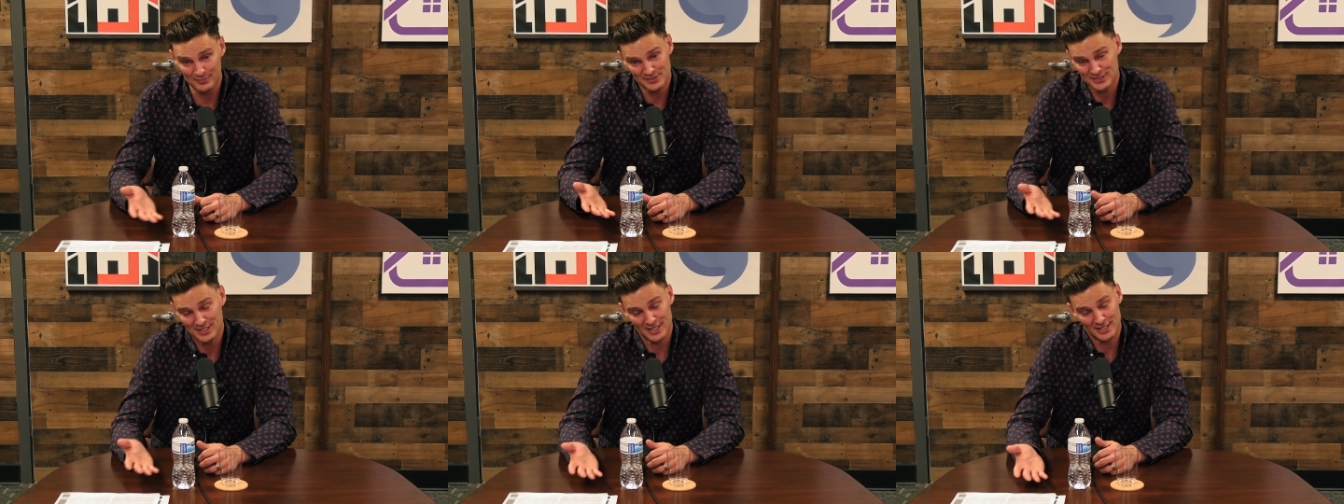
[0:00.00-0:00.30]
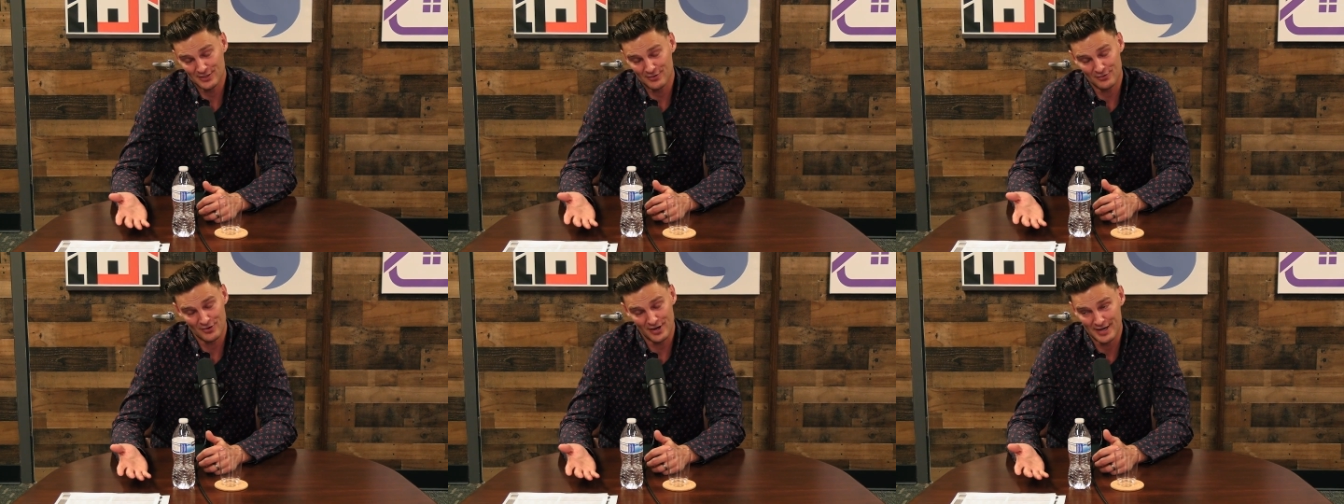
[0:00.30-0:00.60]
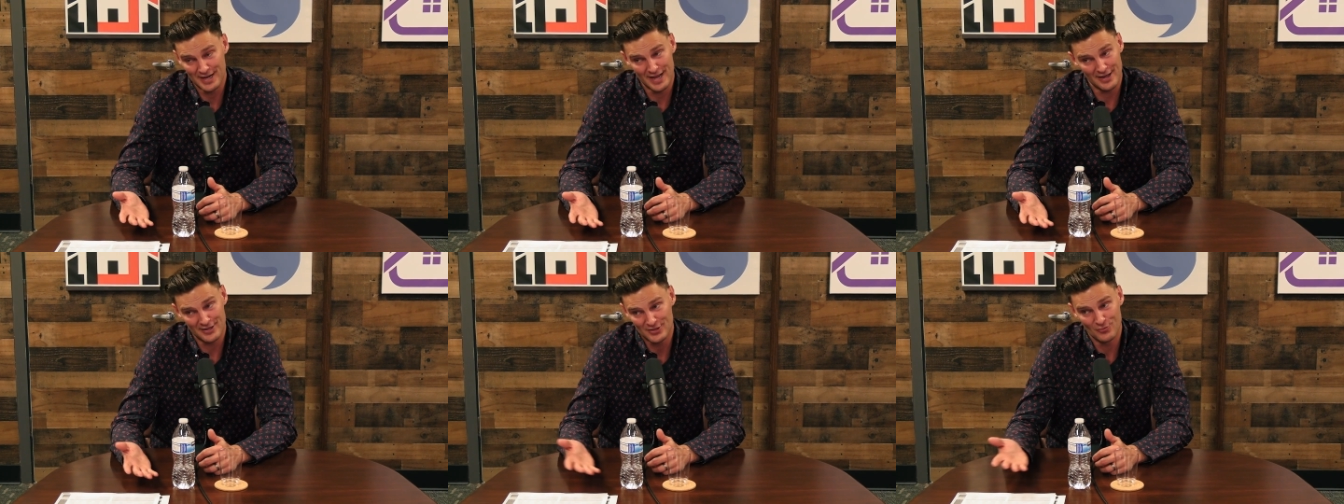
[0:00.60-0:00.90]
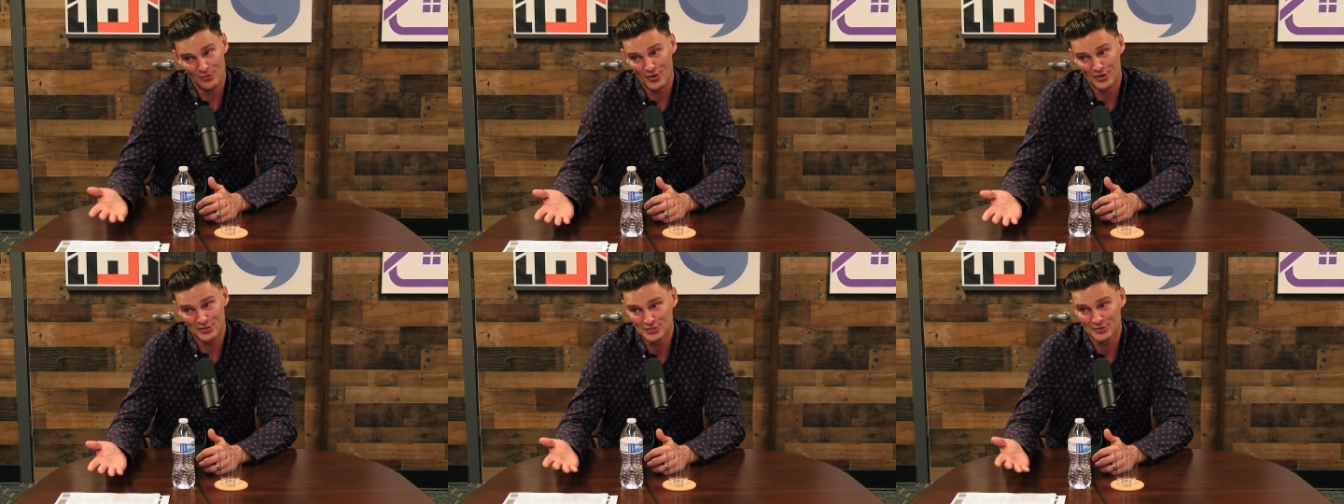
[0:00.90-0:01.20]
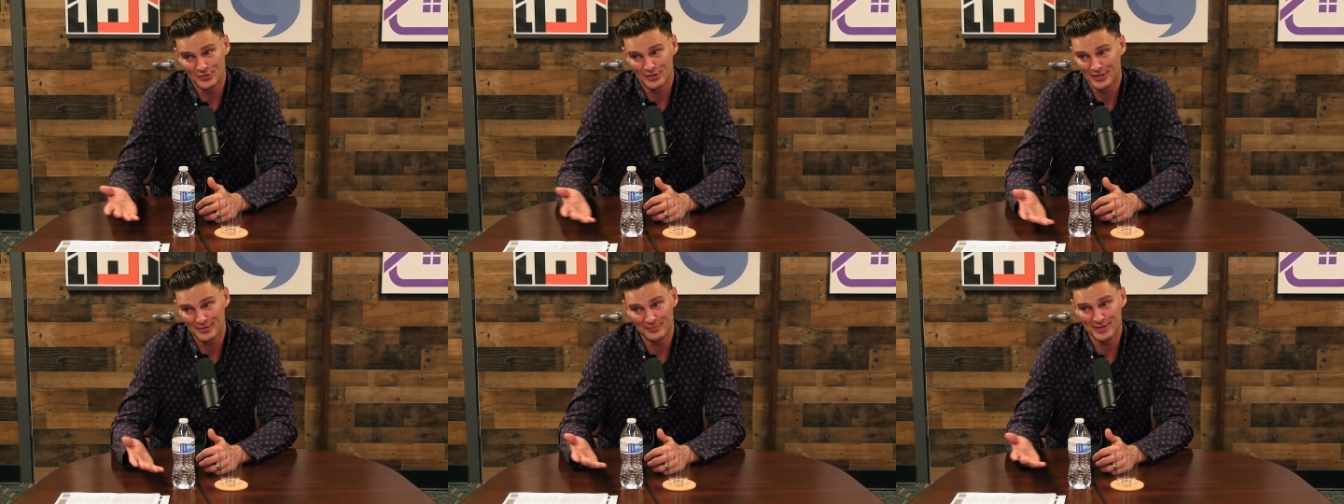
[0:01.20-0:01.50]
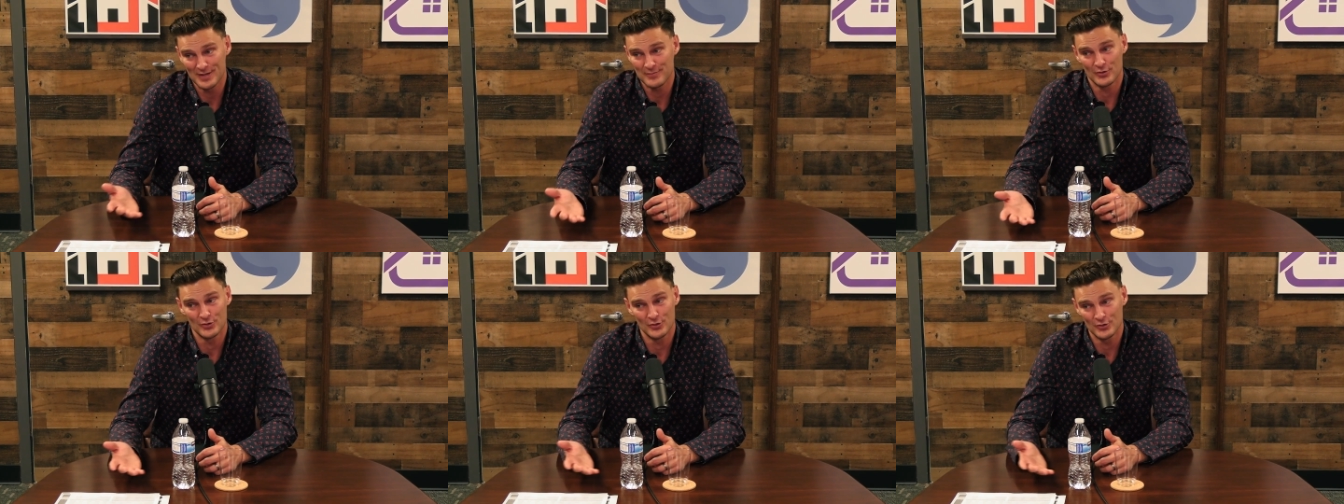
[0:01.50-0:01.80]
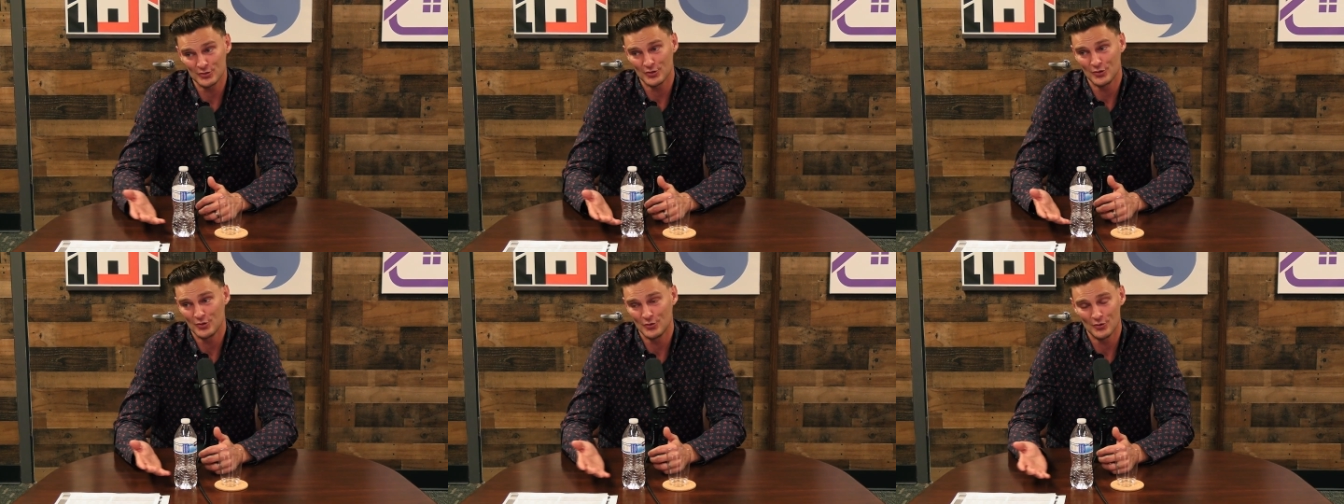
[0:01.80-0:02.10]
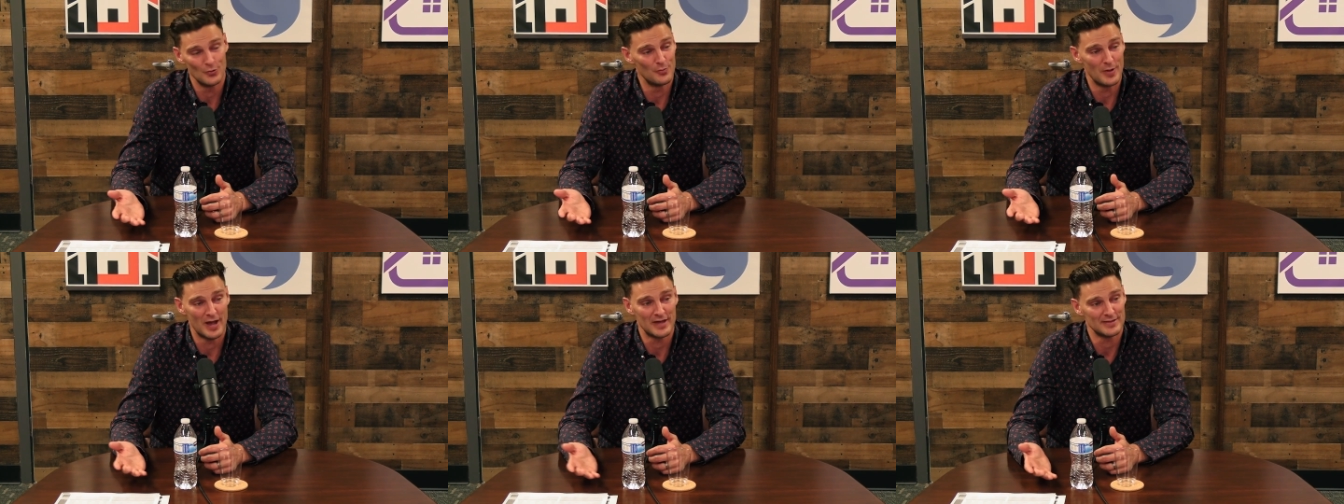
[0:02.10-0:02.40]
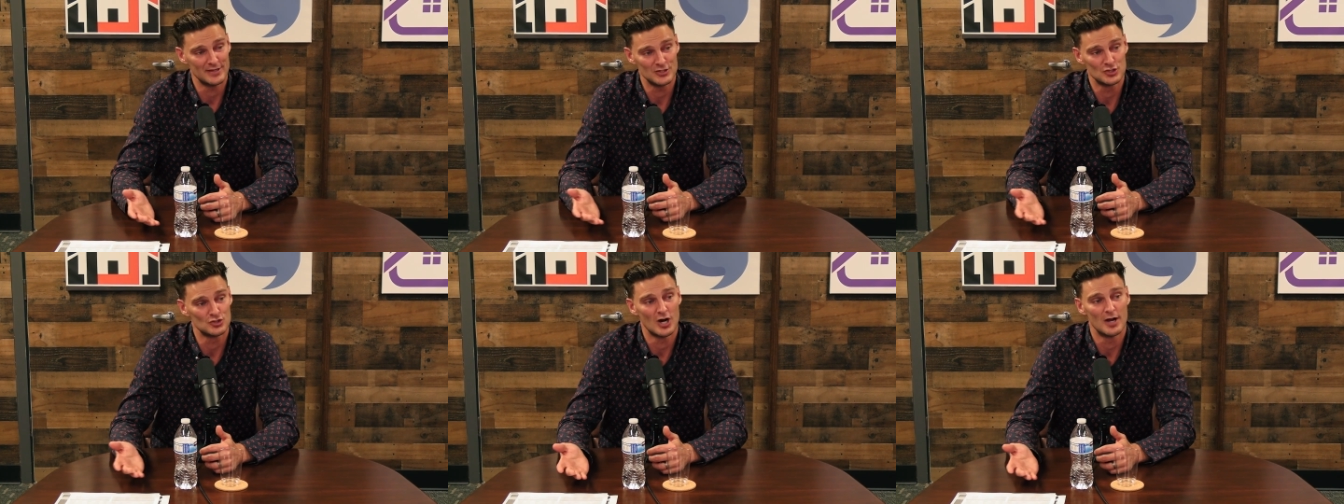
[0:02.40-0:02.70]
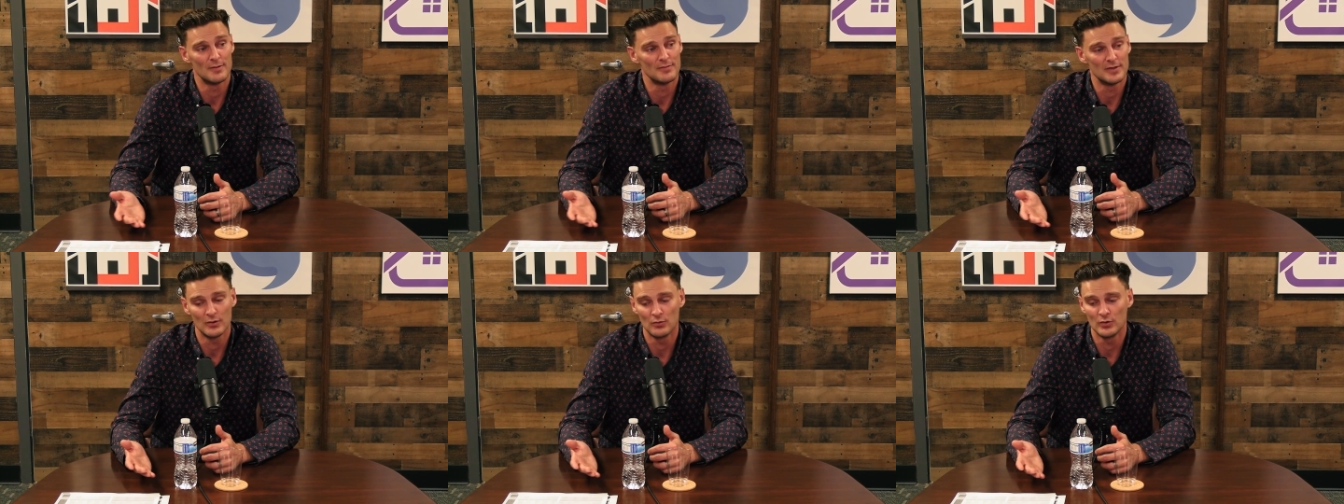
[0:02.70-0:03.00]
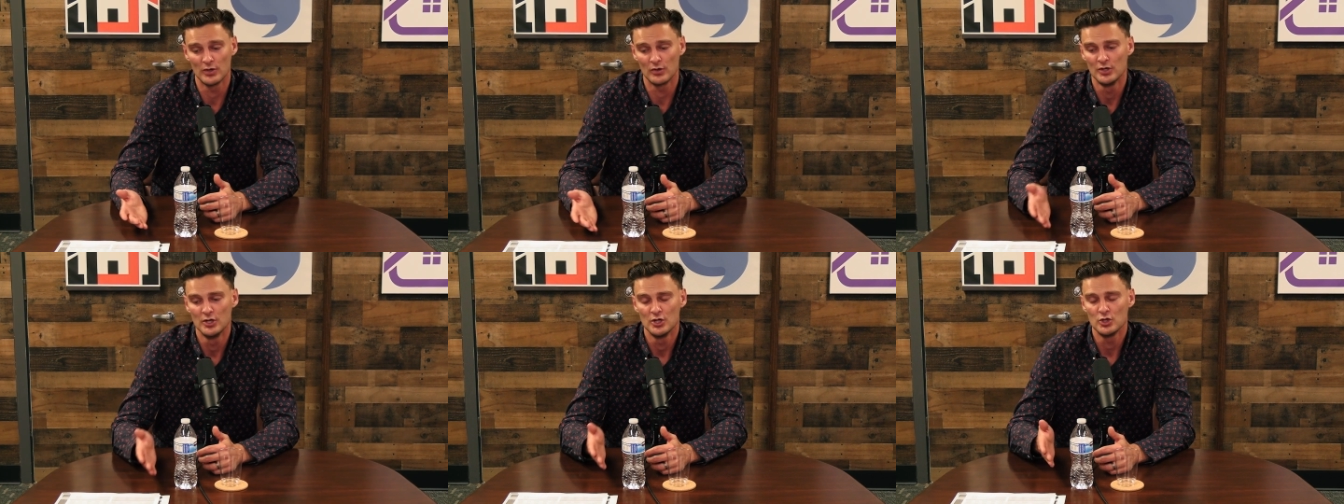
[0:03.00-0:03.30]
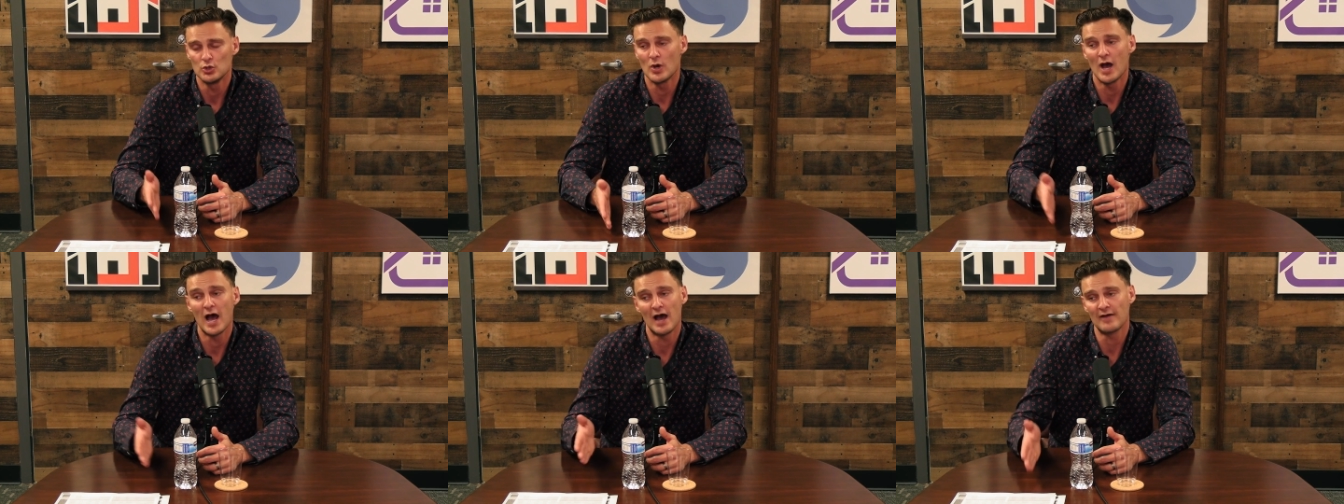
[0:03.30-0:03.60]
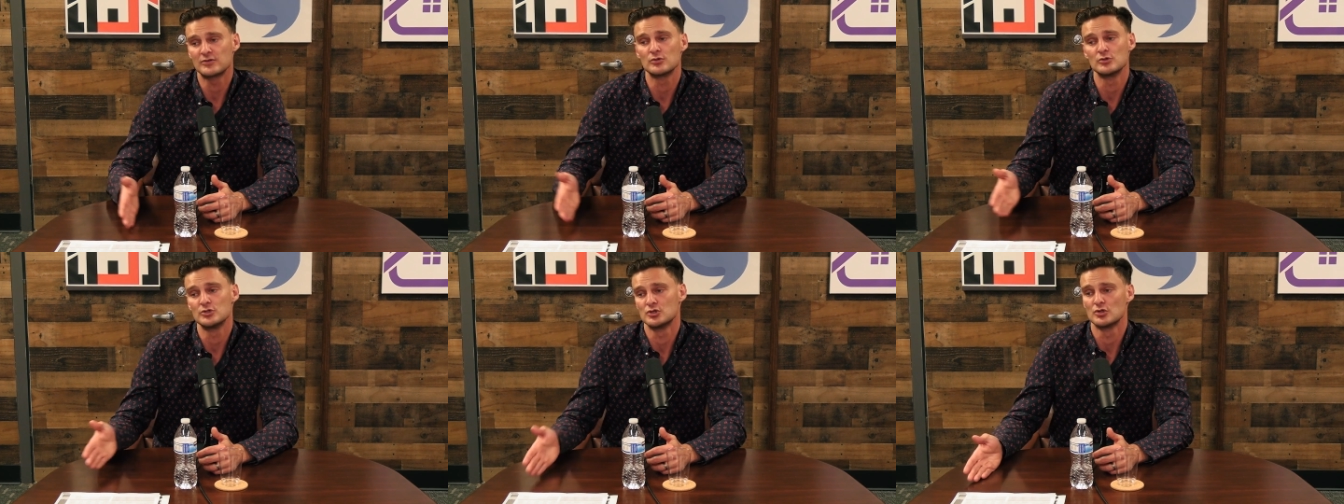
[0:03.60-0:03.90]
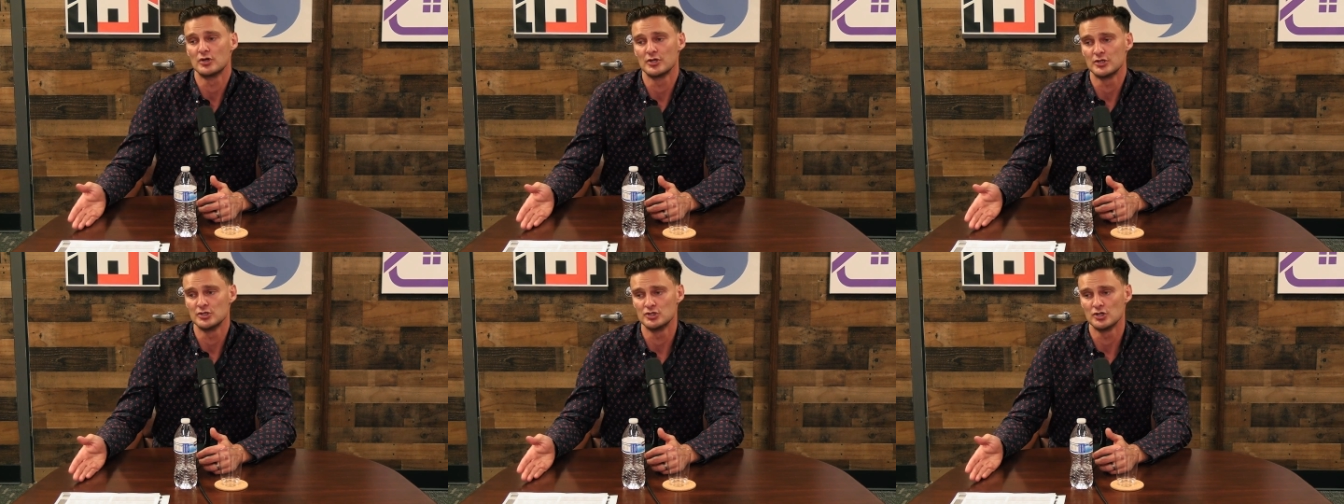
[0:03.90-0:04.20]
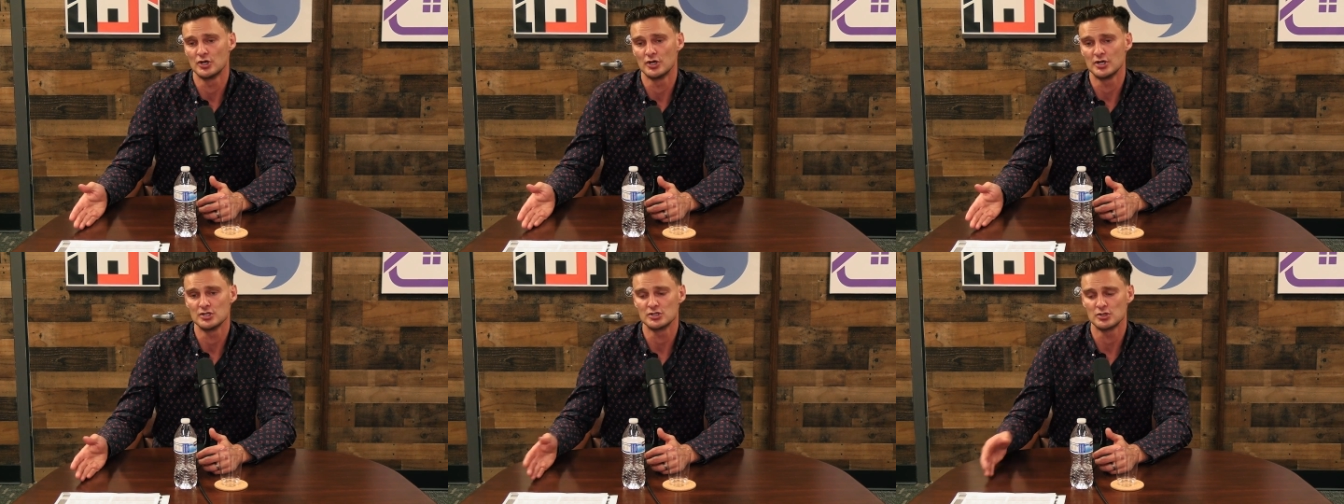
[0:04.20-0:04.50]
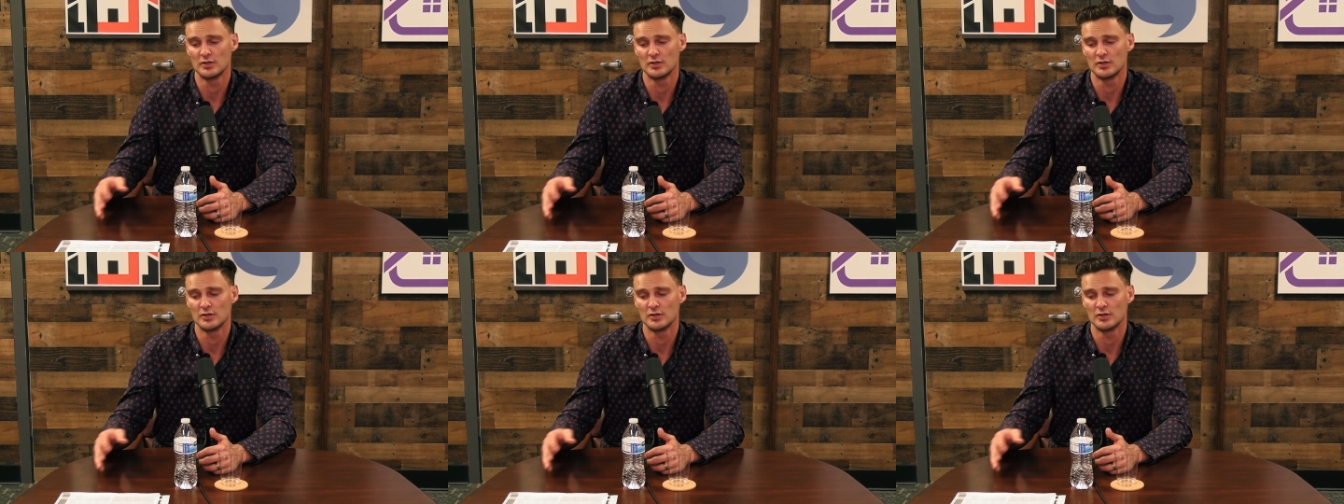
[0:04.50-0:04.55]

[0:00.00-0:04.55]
I'm telling you right now, you won't do it. And people who, who, who bang that drum that will, you have to enjoy the journey.